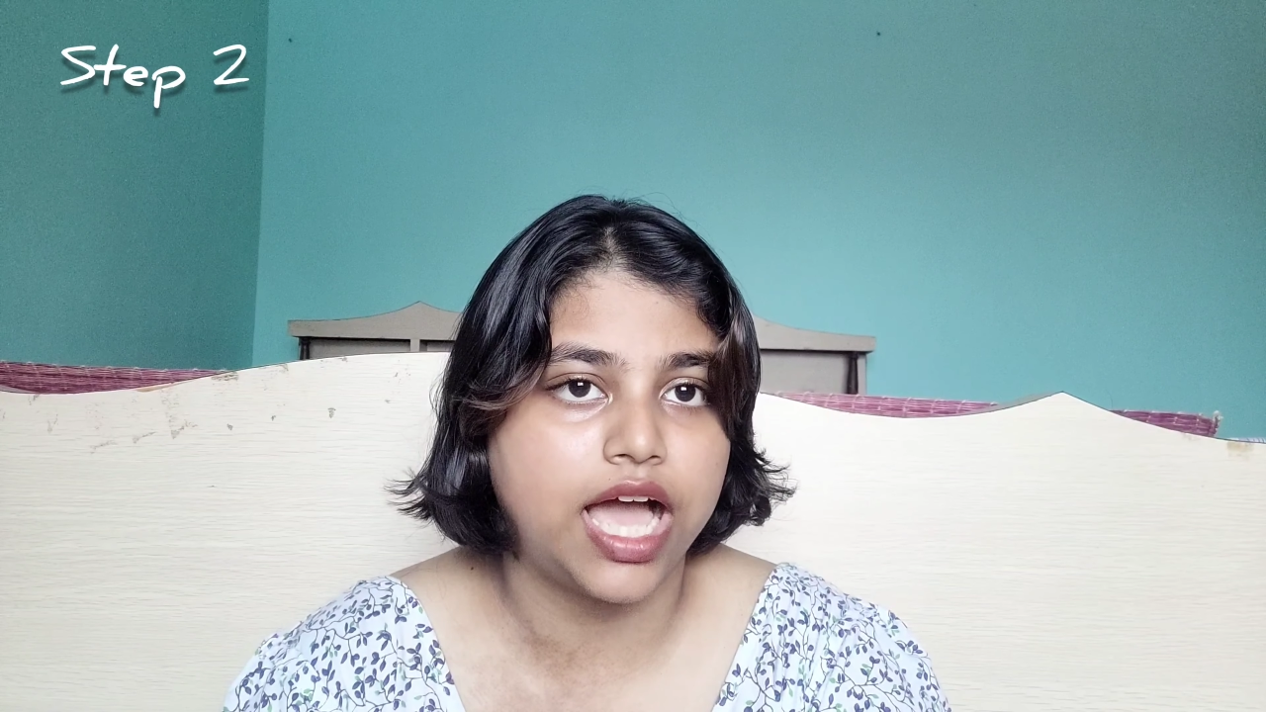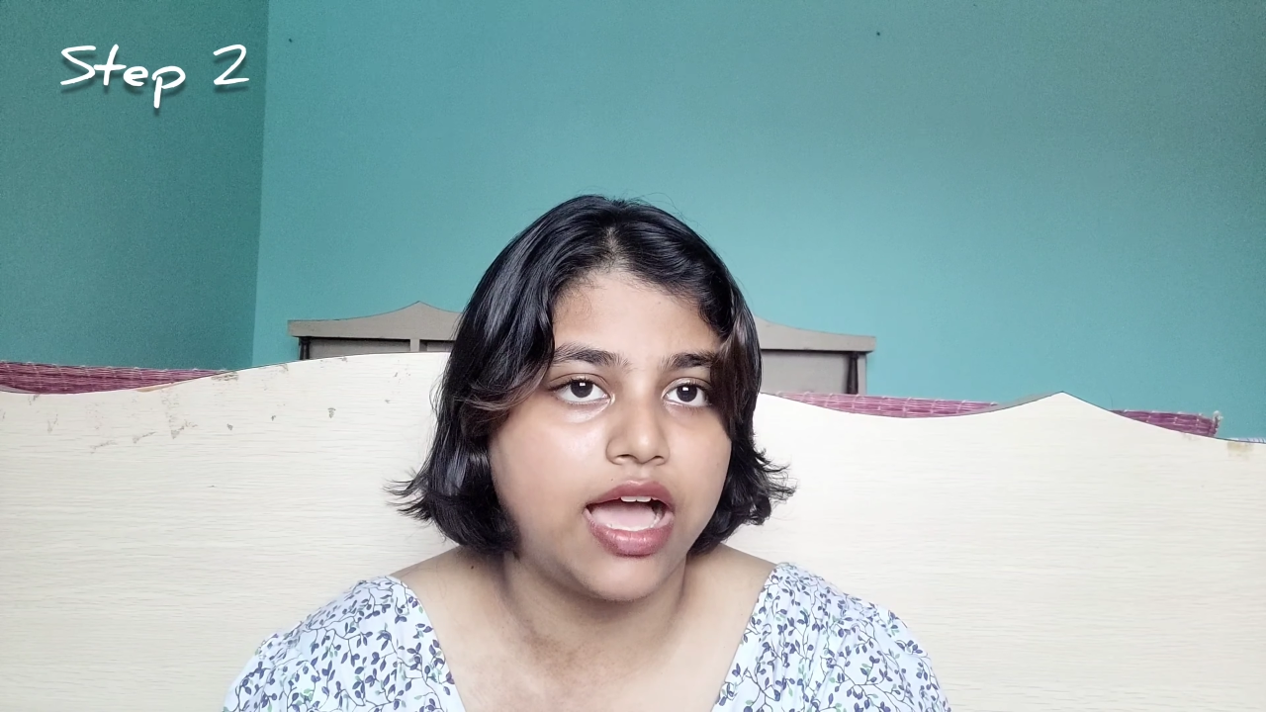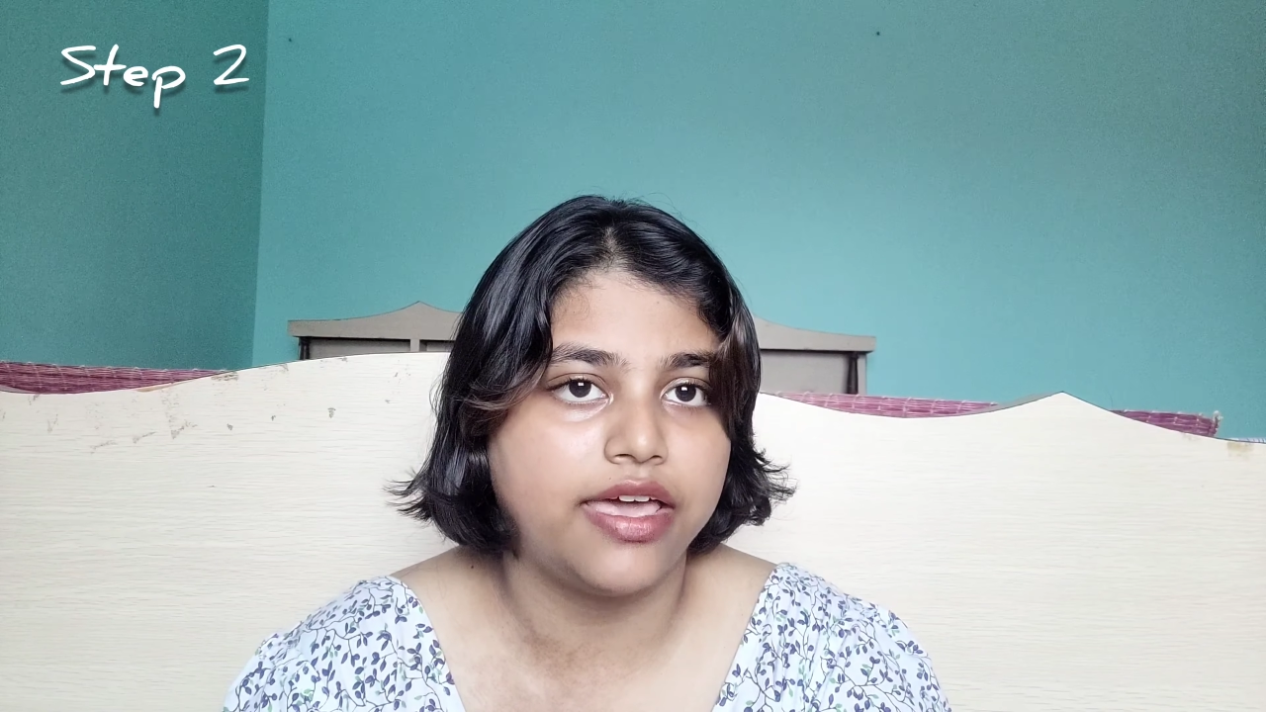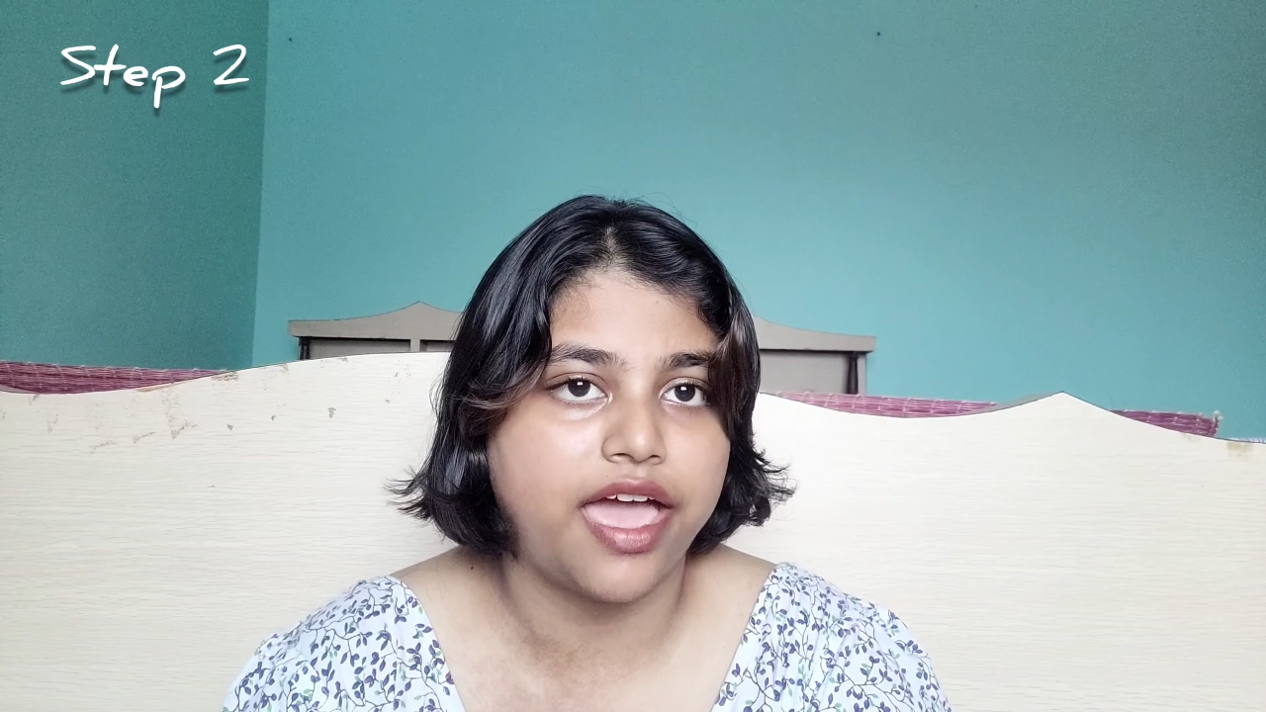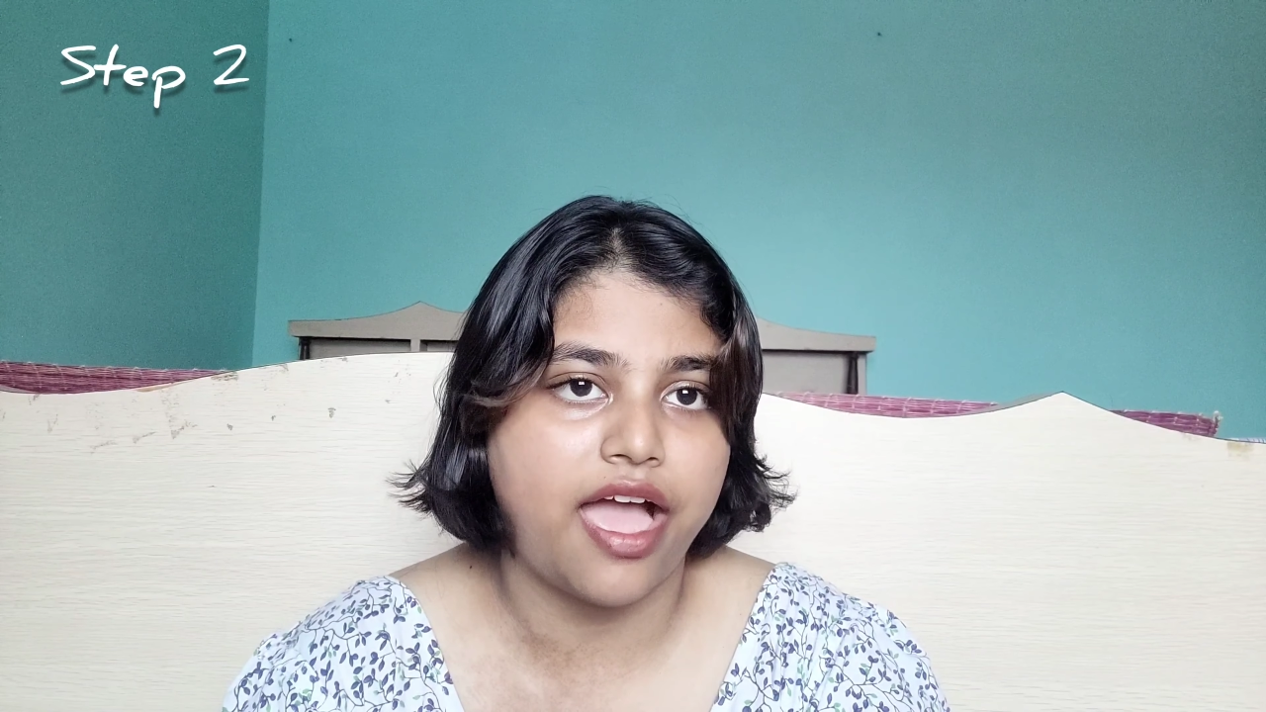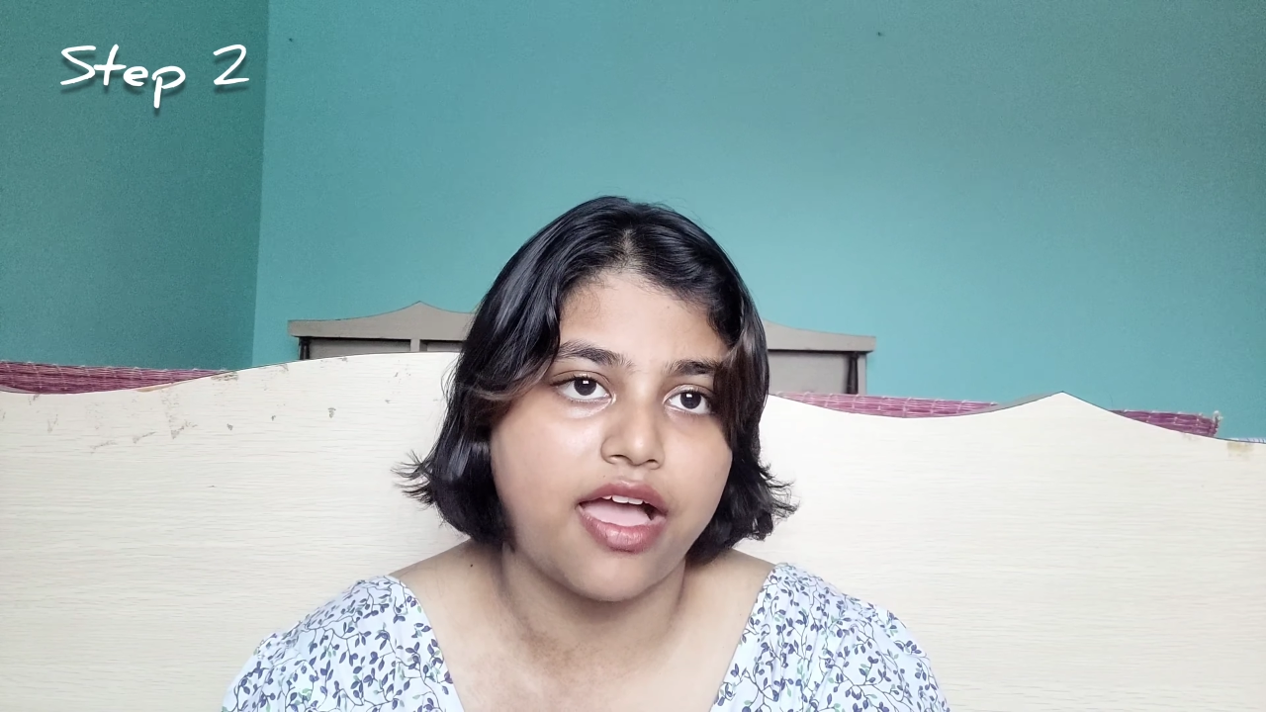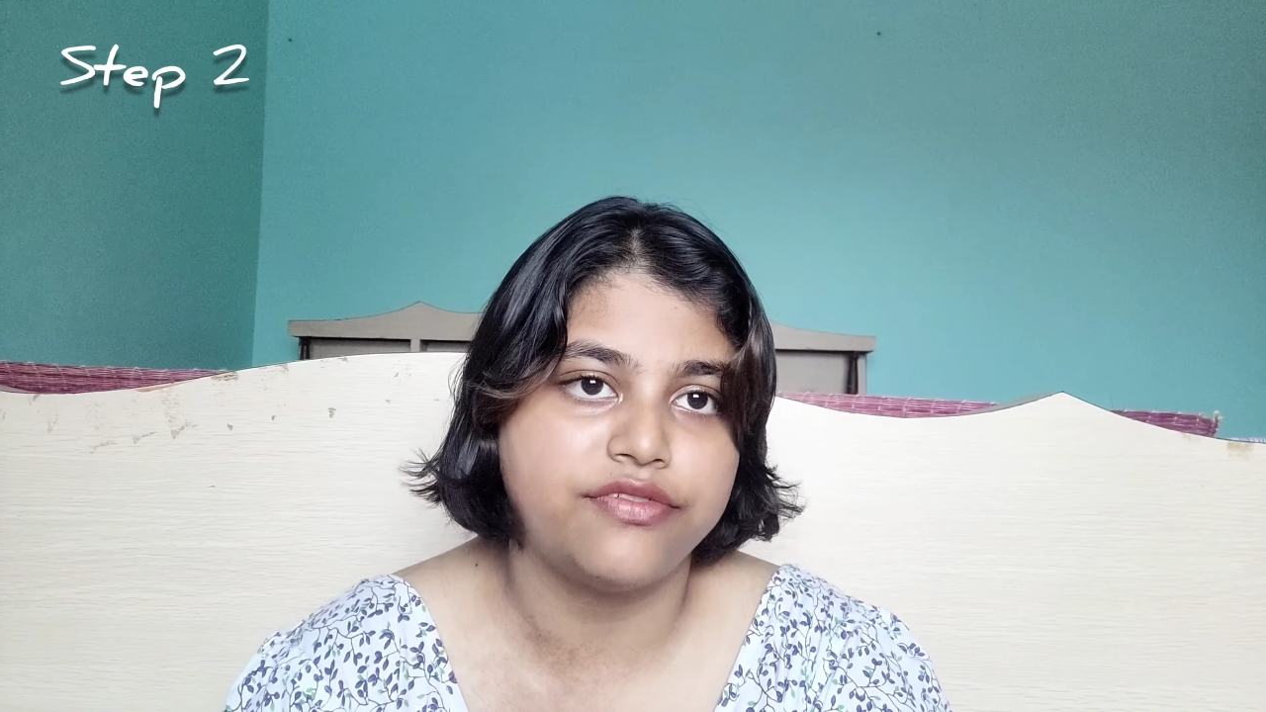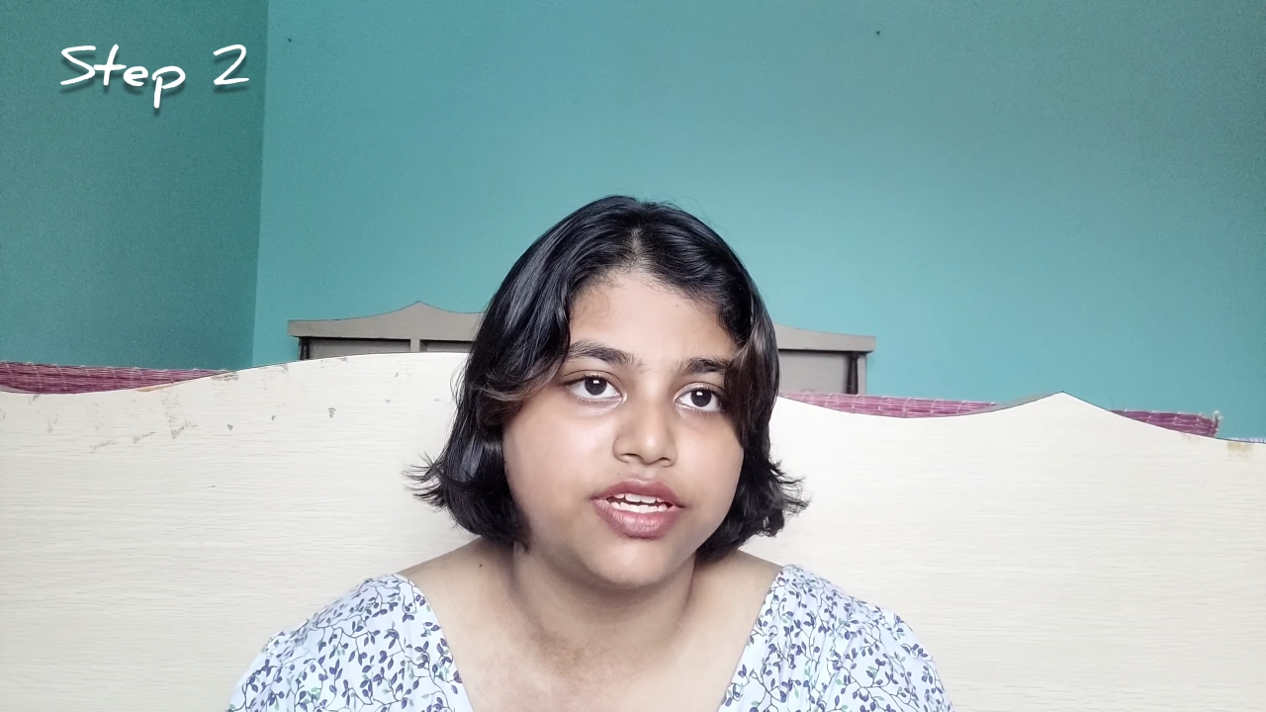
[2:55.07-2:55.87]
I have